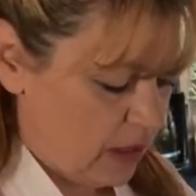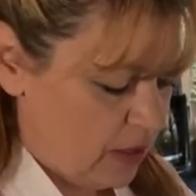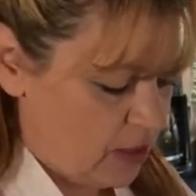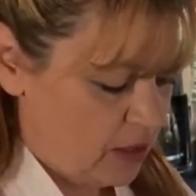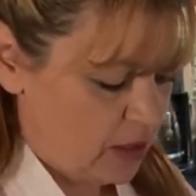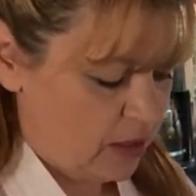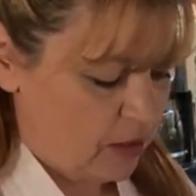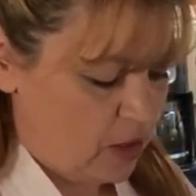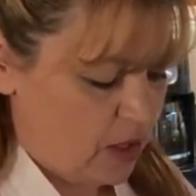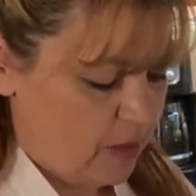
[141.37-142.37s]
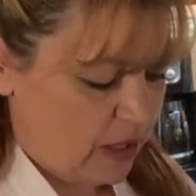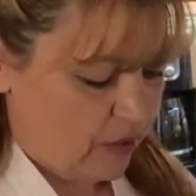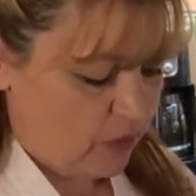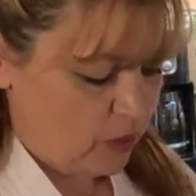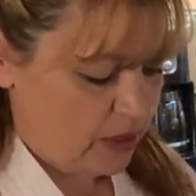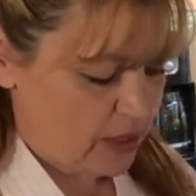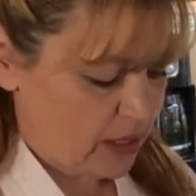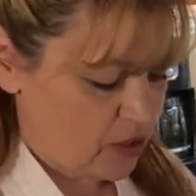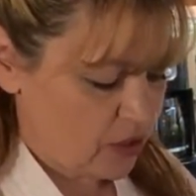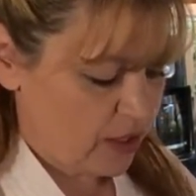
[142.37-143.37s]
just to get the tea bag fully
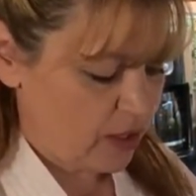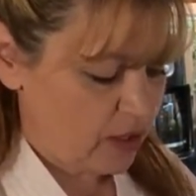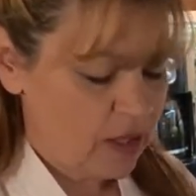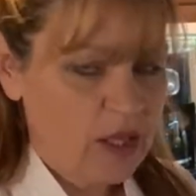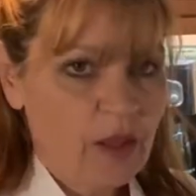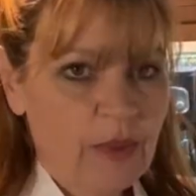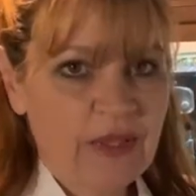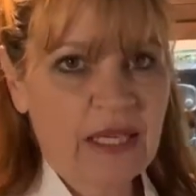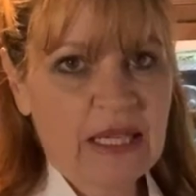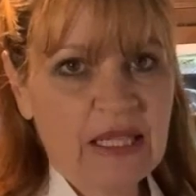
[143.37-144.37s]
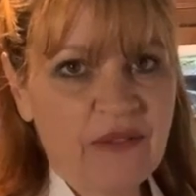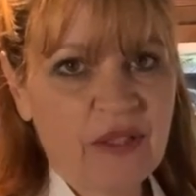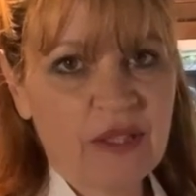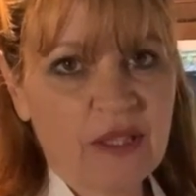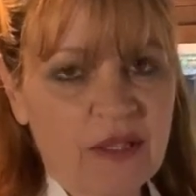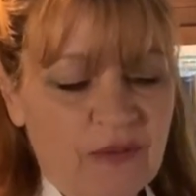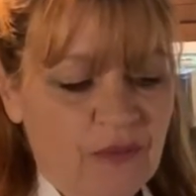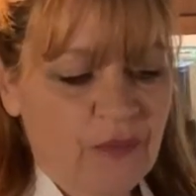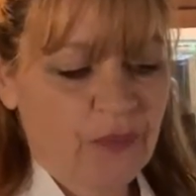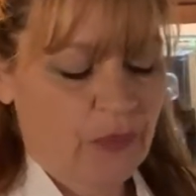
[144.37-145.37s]
saturated, but then I leave it there.
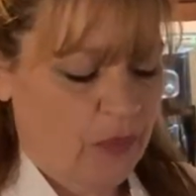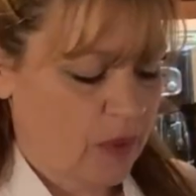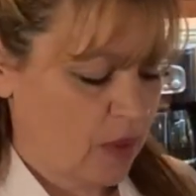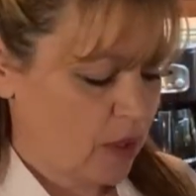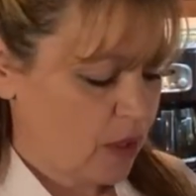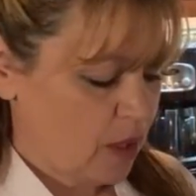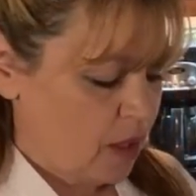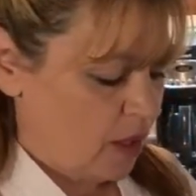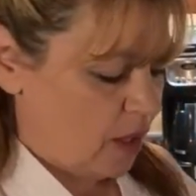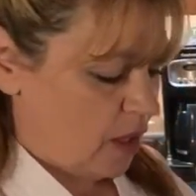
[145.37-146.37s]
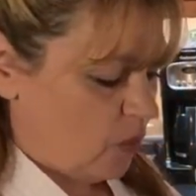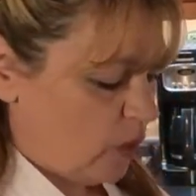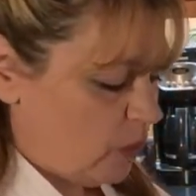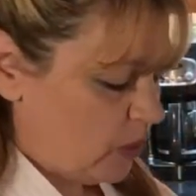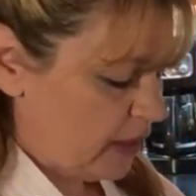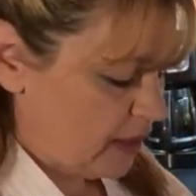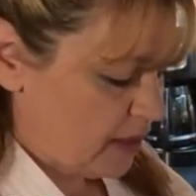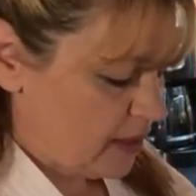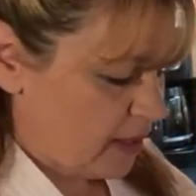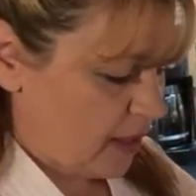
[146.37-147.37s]
And we will let
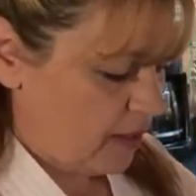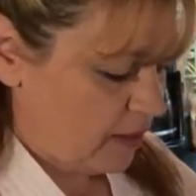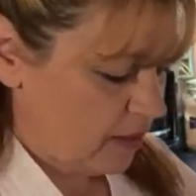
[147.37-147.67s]
that set